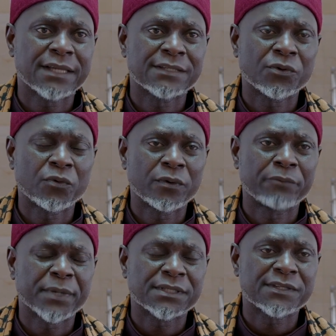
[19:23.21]

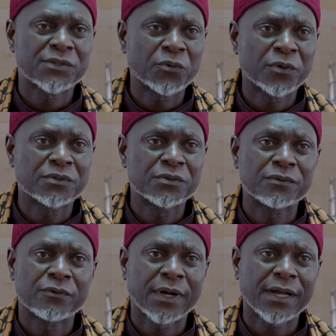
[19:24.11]
tazawwadu
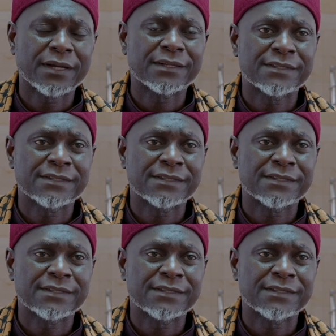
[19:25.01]
wa khayra